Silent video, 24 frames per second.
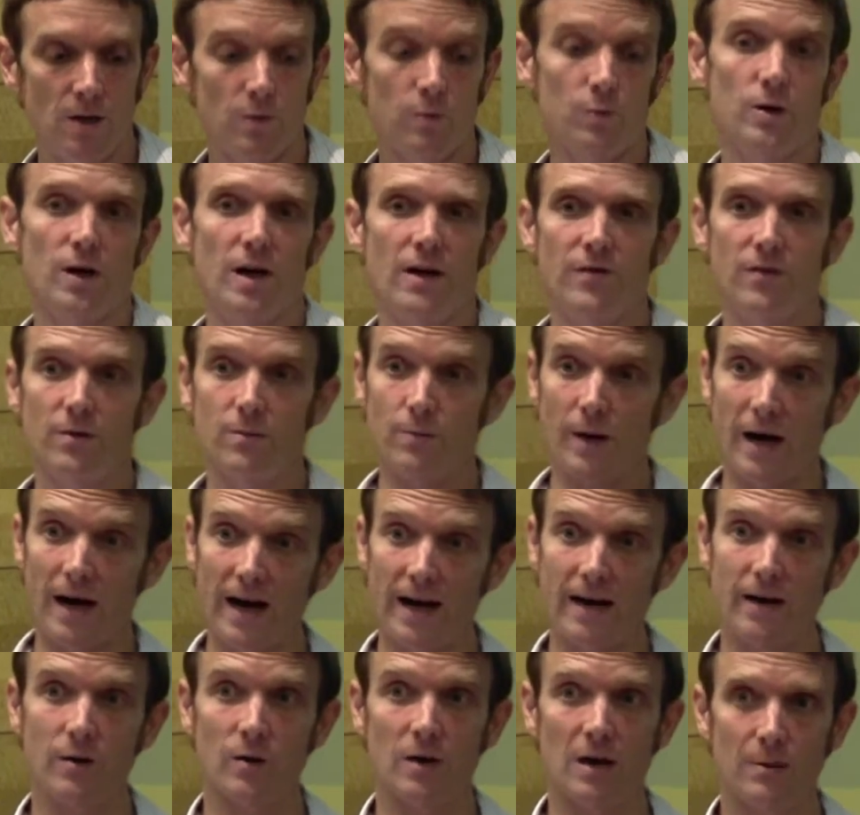will often
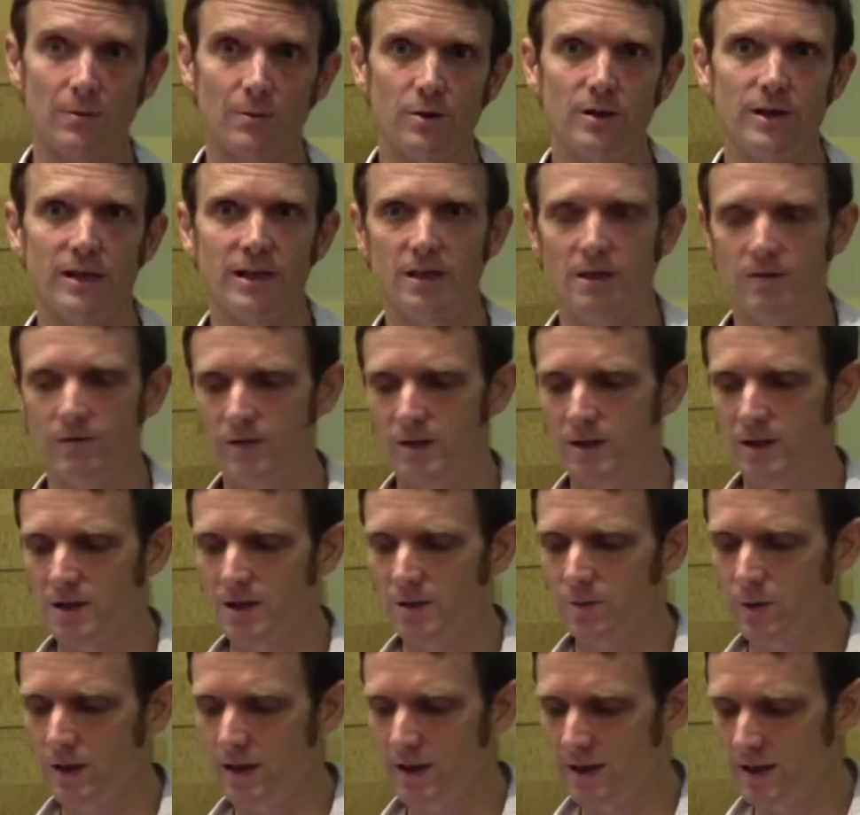buy or emulate in
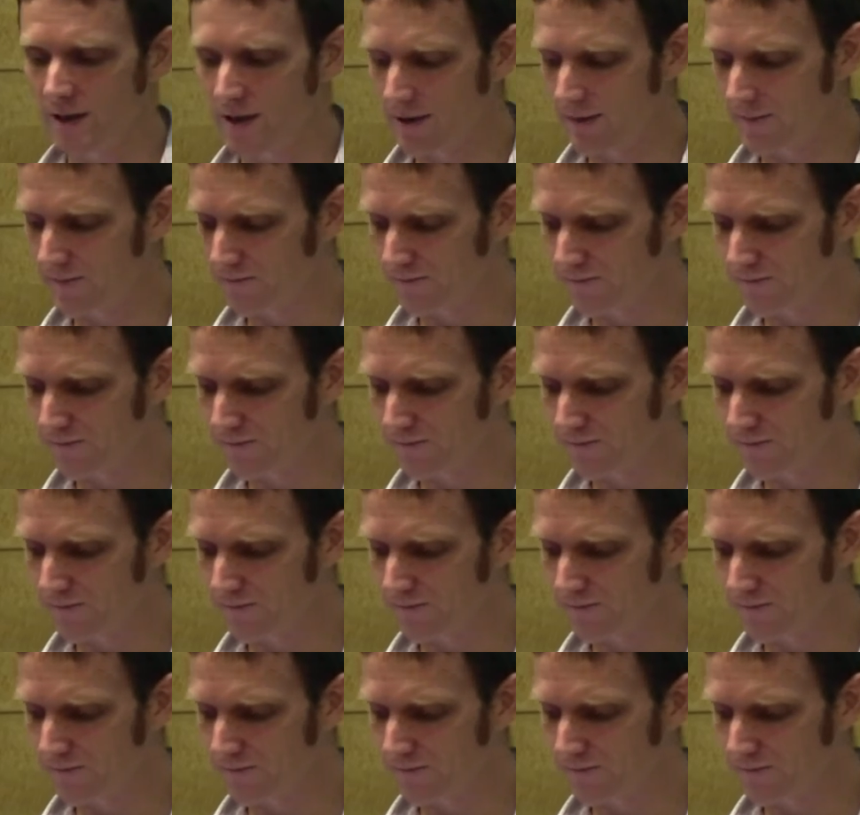various ways.